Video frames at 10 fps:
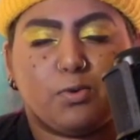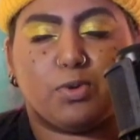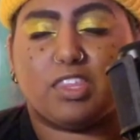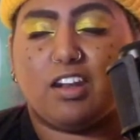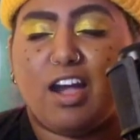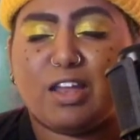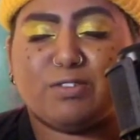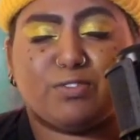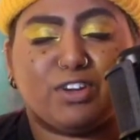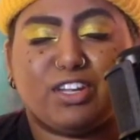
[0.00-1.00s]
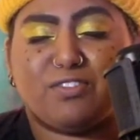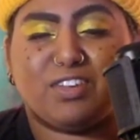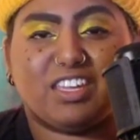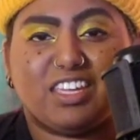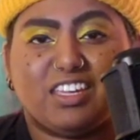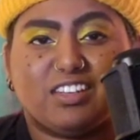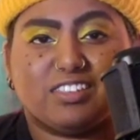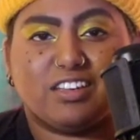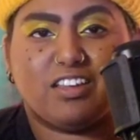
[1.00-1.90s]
with an unforgiving heat,